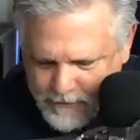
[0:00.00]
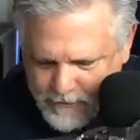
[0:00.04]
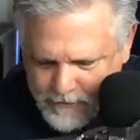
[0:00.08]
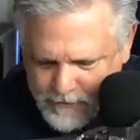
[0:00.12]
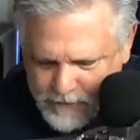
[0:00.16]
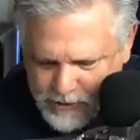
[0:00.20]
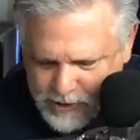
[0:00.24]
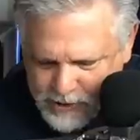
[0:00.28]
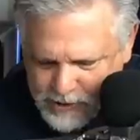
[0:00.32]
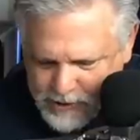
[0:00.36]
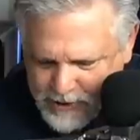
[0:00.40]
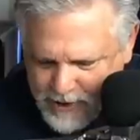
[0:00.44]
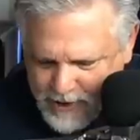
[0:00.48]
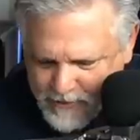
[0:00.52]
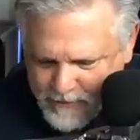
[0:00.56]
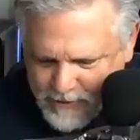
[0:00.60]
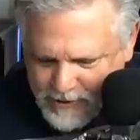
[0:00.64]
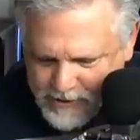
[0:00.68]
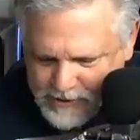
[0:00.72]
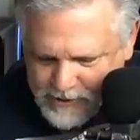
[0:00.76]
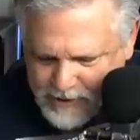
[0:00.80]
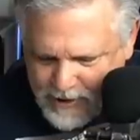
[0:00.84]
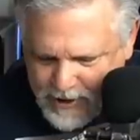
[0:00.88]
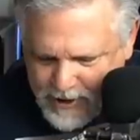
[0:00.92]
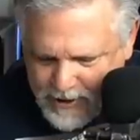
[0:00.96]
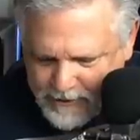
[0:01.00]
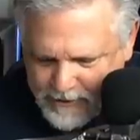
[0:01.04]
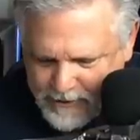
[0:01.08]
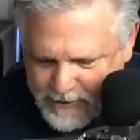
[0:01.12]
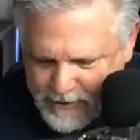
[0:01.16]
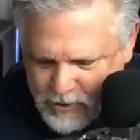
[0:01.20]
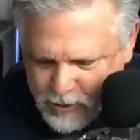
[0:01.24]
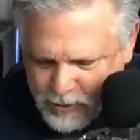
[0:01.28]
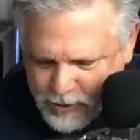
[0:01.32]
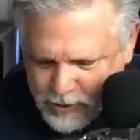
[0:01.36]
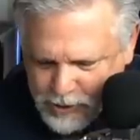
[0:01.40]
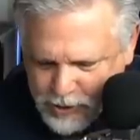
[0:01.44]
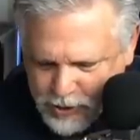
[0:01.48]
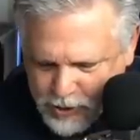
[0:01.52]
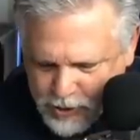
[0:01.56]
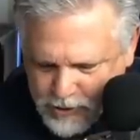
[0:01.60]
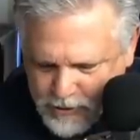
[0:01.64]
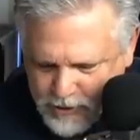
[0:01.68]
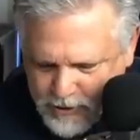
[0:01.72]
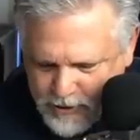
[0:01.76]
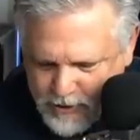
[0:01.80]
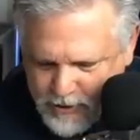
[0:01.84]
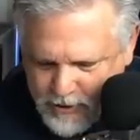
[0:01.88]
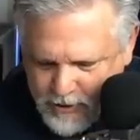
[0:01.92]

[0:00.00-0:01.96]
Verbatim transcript: just side by side. It only took